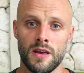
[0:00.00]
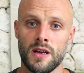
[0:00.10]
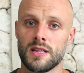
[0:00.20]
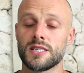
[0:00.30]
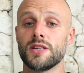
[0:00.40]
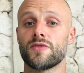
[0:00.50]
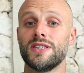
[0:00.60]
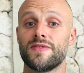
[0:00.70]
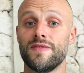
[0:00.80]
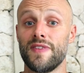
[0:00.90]
This
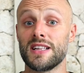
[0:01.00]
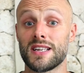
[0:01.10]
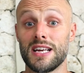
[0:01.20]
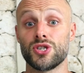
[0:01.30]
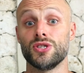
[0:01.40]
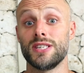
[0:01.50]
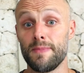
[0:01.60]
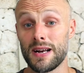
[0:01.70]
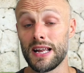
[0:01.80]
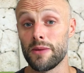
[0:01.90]
increase in ventilation,
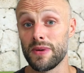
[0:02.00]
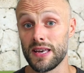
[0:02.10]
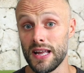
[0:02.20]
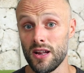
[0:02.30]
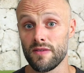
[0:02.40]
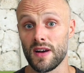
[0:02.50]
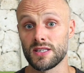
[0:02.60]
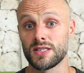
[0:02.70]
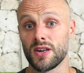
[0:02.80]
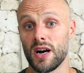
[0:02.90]
typically at the beginning of
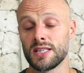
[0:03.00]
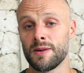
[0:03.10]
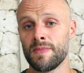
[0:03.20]
exercise,